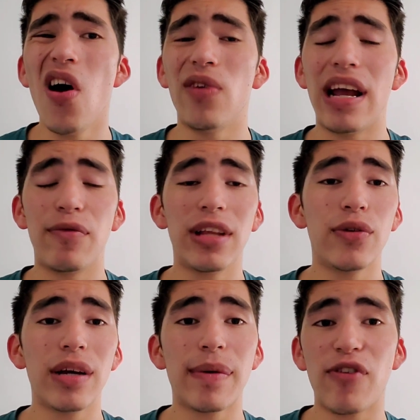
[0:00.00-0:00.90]
"Oh, and really
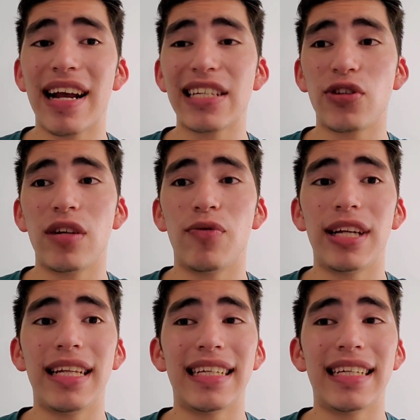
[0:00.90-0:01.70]
quick, before I get started reading